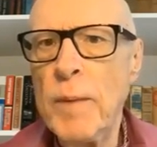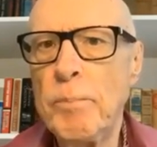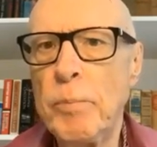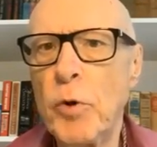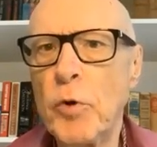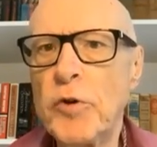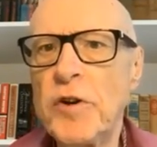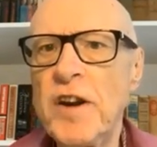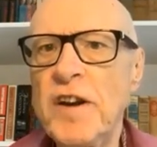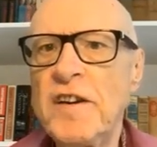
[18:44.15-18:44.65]

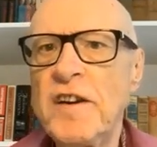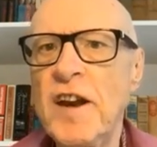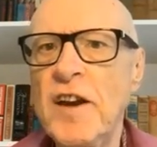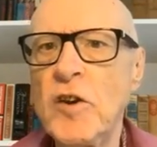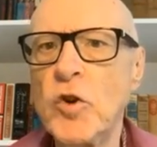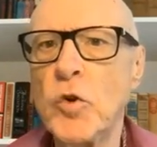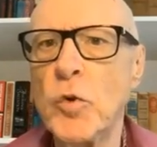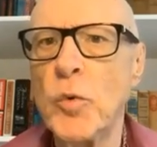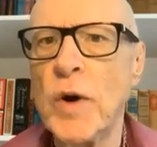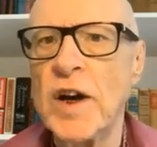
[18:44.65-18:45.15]
and we
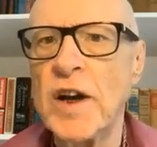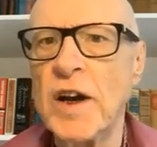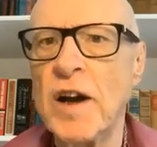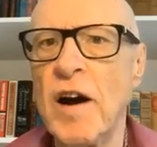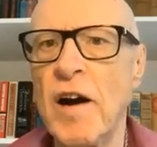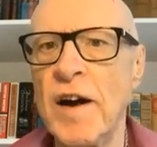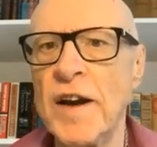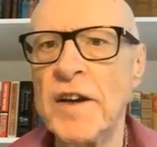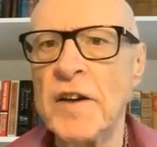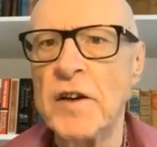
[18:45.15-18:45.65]
put it
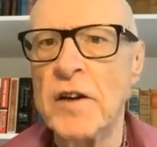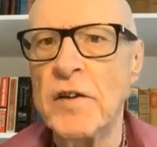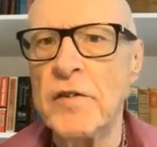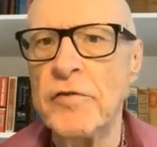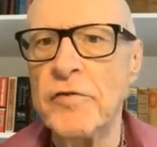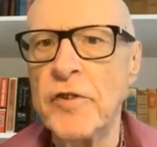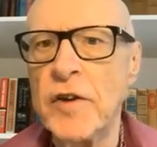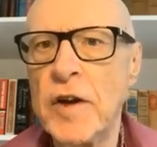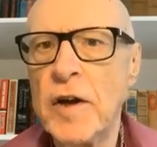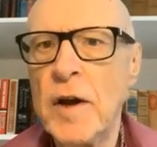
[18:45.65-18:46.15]
into a
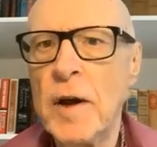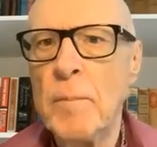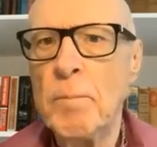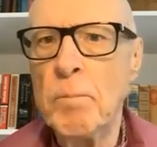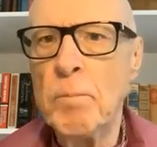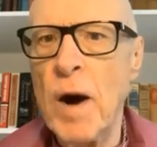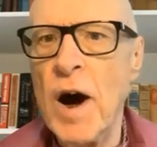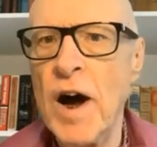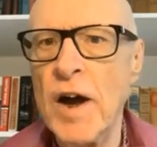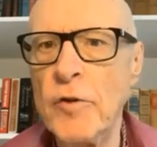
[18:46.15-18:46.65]
kind of
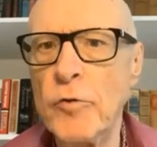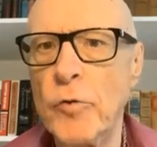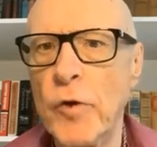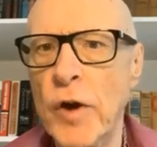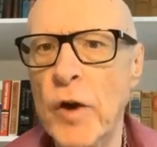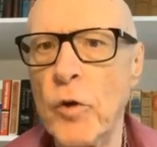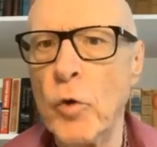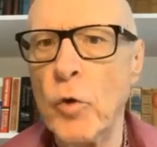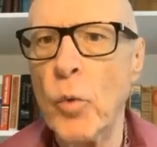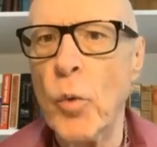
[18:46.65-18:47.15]

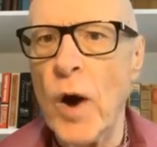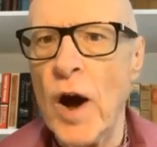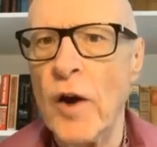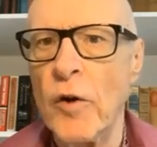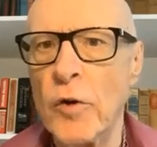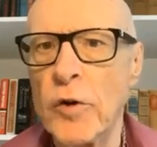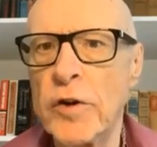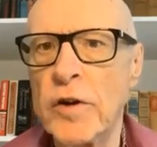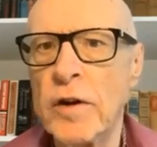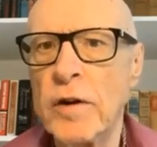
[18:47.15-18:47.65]
my
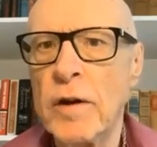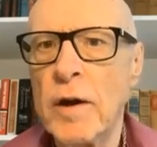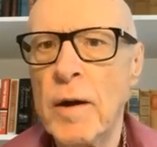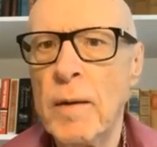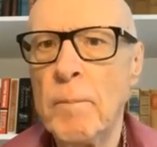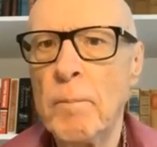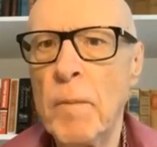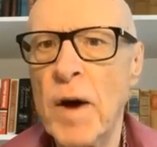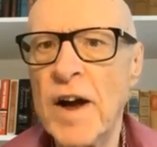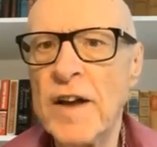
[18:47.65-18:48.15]
real world,